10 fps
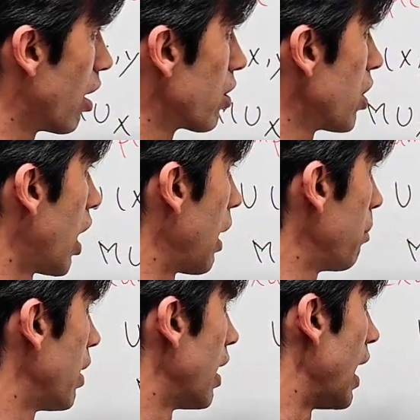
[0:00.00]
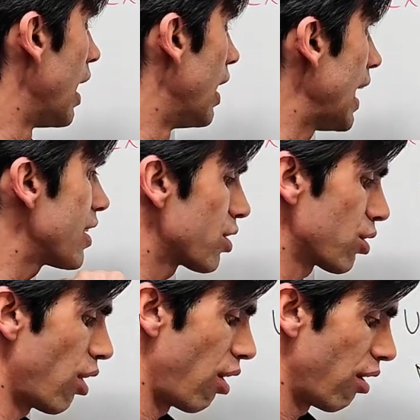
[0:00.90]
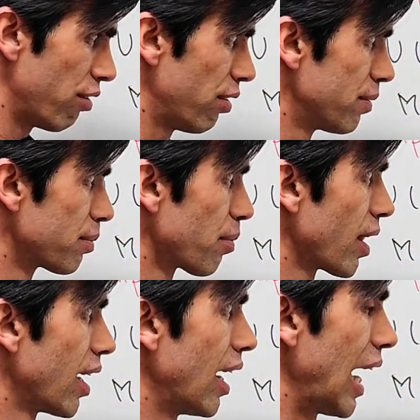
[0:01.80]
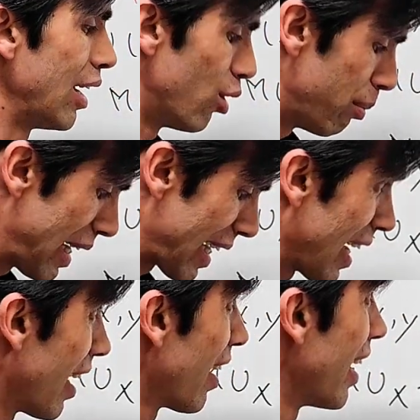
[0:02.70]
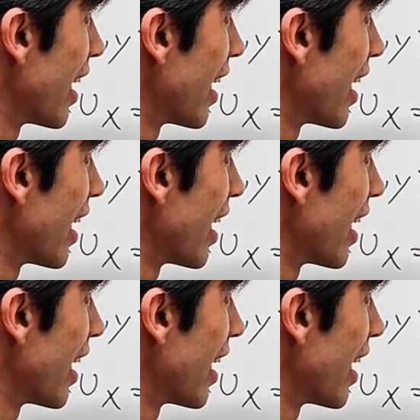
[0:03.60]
our time, let's solve a numerical